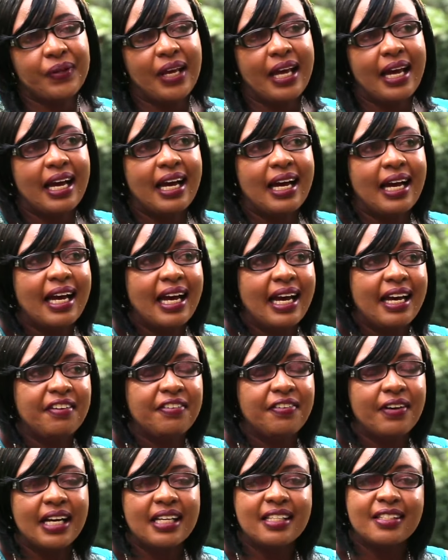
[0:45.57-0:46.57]
I
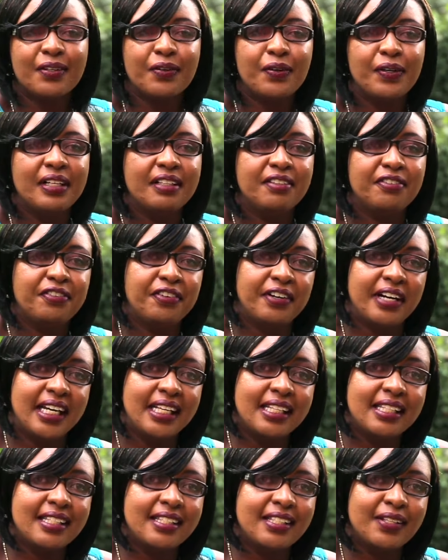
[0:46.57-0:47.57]
first called
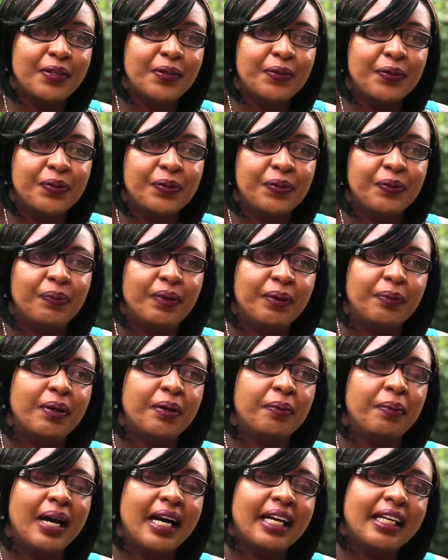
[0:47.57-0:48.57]
friends who we
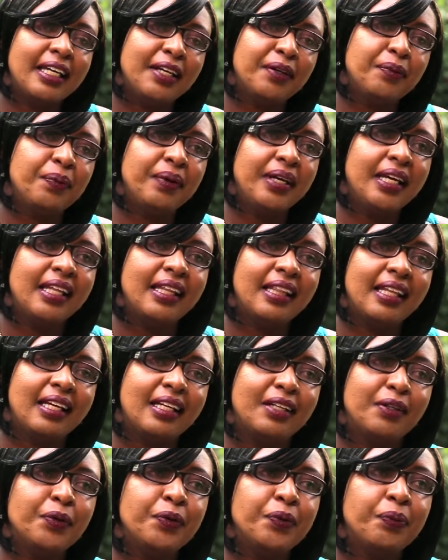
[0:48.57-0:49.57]
were working with
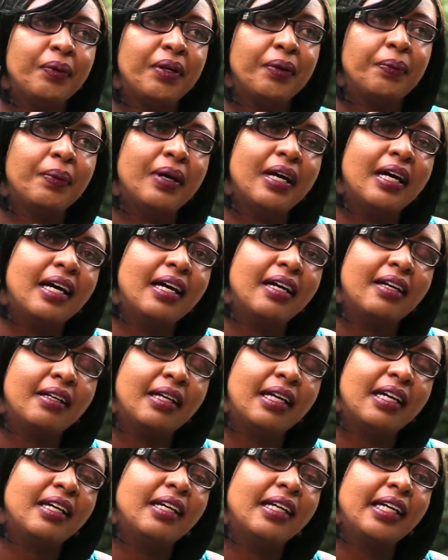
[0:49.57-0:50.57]
and who we
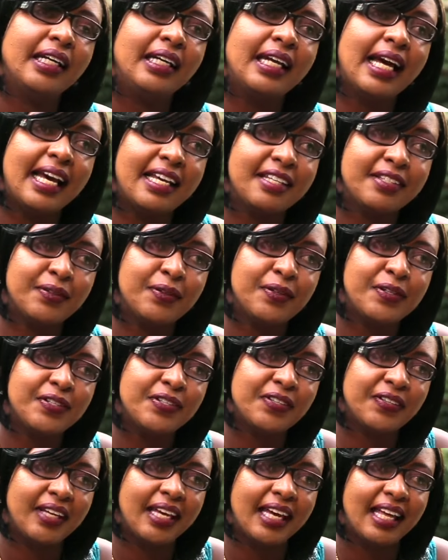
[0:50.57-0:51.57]
were in high school
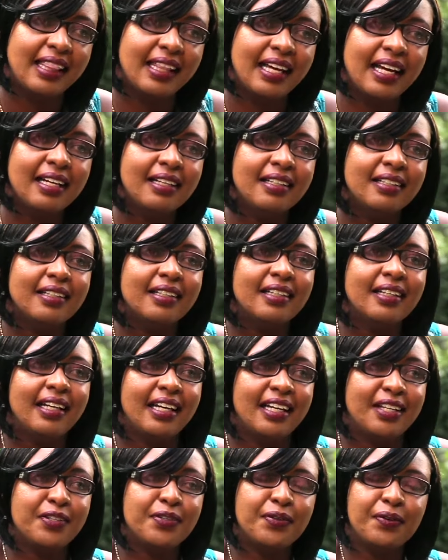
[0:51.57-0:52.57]
together
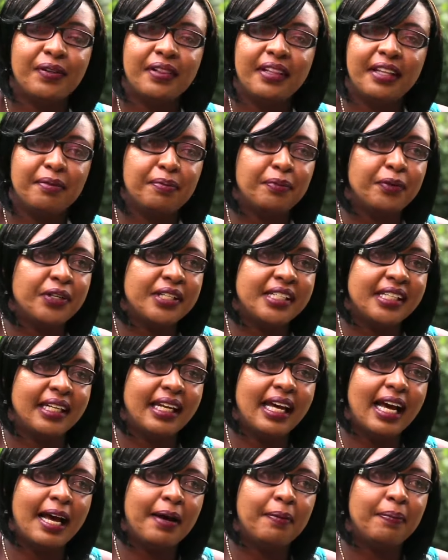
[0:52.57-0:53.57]
and told them what
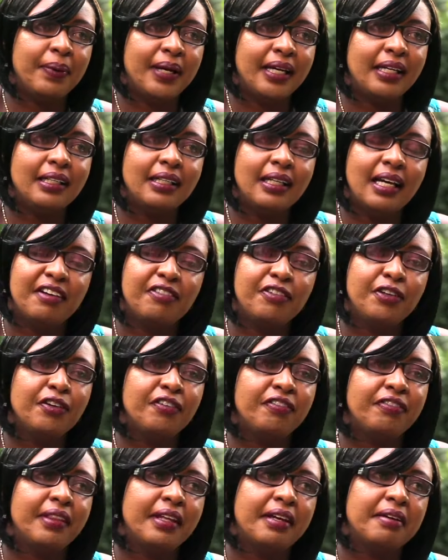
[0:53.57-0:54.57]
had happened. A few
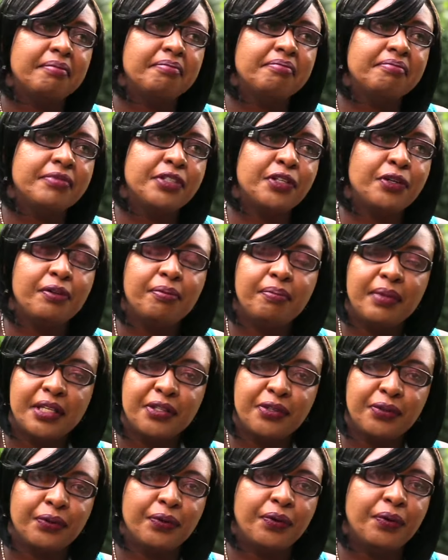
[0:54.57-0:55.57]
of them told me
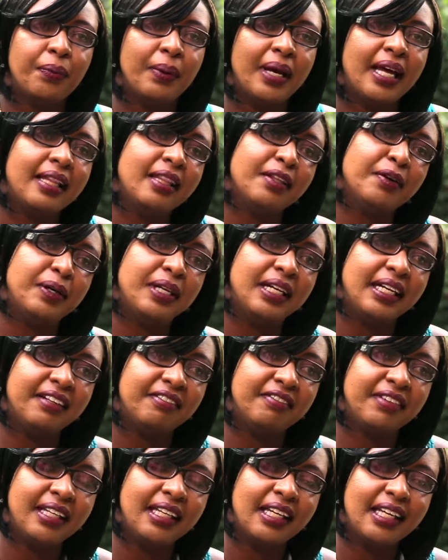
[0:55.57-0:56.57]
to go where they were
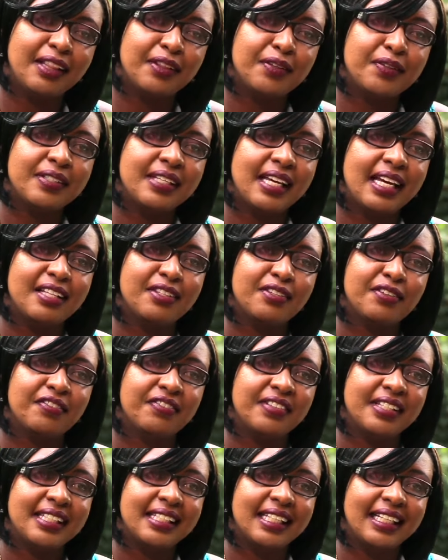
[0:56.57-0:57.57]
living in those sides of
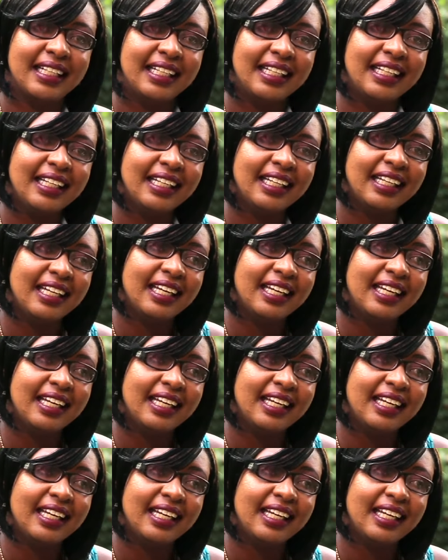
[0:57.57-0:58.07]
Isili.